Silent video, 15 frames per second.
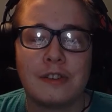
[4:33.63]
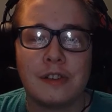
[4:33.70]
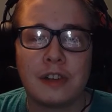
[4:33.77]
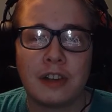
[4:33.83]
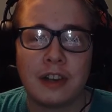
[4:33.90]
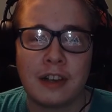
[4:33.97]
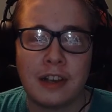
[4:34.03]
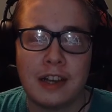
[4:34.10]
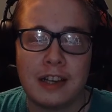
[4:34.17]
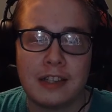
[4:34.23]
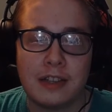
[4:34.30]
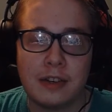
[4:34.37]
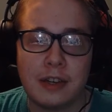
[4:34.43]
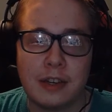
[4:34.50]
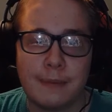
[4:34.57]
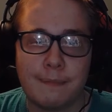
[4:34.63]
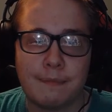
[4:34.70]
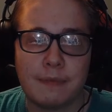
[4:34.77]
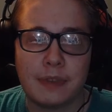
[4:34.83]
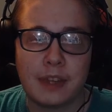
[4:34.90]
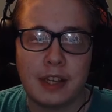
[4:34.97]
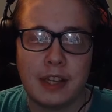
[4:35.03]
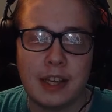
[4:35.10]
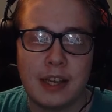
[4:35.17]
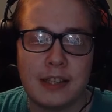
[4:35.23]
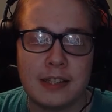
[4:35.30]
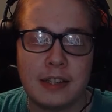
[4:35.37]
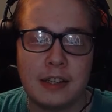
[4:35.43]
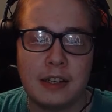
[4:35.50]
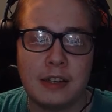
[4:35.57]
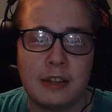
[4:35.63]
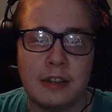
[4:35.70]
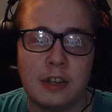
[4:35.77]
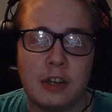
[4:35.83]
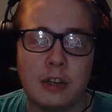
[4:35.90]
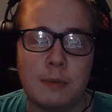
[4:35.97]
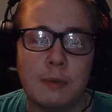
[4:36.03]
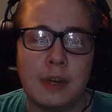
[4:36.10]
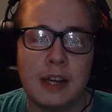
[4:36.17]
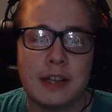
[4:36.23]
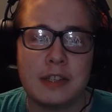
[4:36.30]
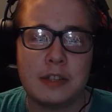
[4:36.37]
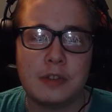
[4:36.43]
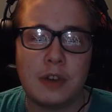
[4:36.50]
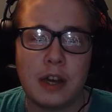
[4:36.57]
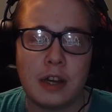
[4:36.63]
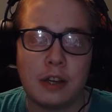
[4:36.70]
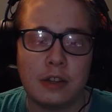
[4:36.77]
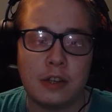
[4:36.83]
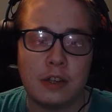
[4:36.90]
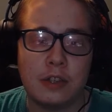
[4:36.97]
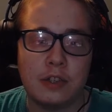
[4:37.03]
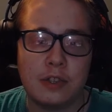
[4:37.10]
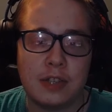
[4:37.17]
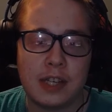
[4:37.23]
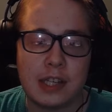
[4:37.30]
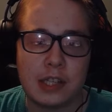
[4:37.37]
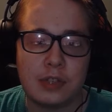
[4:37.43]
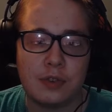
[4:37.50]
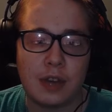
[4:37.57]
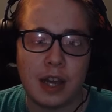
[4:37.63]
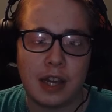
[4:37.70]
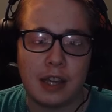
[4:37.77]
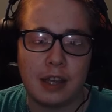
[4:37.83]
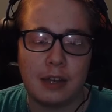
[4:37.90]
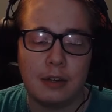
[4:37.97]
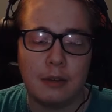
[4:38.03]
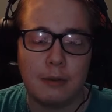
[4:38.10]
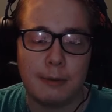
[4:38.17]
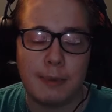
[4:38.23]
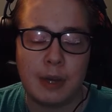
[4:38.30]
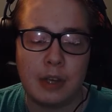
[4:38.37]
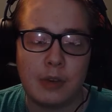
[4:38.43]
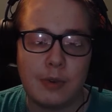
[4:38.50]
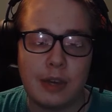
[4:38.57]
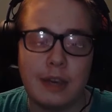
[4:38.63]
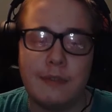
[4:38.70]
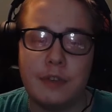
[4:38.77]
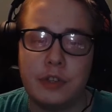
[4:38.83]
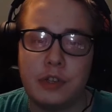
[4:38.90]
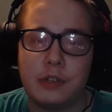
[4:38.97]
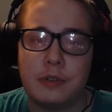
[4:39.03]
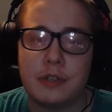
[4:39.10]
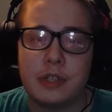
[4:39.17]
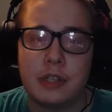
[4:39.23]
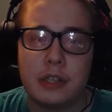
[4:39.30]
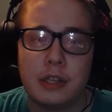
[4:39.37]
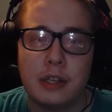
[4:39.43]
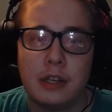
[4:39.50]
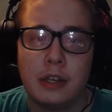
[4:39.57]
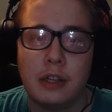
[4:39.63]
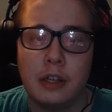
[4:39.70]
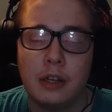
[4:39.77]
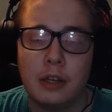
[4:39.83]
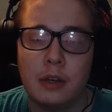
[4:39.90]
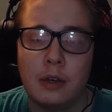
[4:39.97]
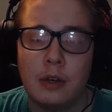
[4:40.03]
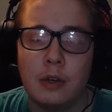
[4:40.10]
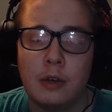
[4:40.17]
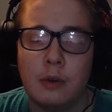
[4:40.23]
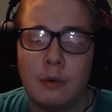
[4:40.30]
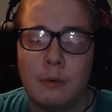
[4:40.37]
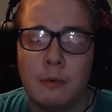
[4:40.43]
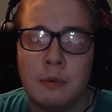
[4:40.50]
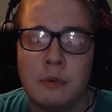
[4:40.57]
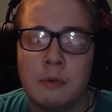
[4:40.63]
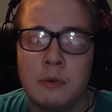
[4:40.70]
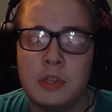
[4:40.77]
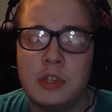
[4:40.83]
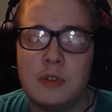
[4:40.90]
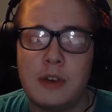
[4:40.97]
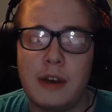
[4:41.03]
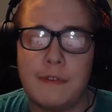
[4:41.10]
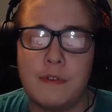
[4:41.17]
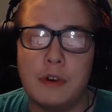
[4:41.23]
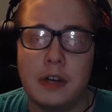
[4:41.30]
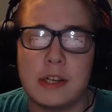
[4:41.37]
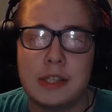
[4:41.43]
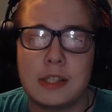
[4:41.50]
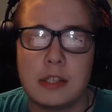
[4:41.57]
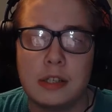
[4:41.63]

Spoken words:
Okay, so he has. The good one has a dragon. The good juice has a dragon. What about you, evil juice? What you got for us?